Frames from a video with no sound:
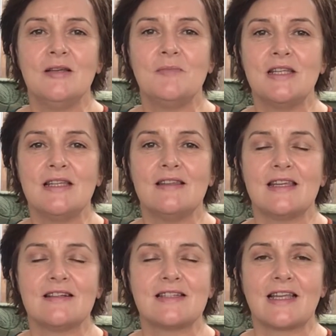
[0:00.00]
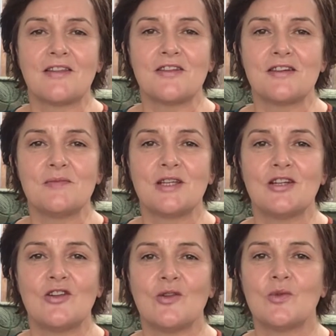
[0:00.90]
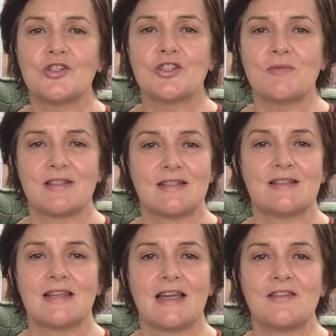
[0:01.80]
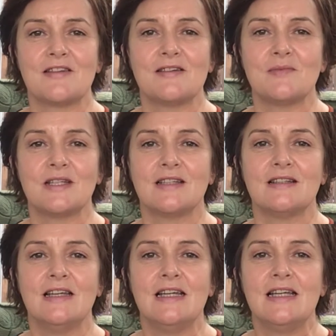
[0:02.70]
be there together and we can all worship together and we can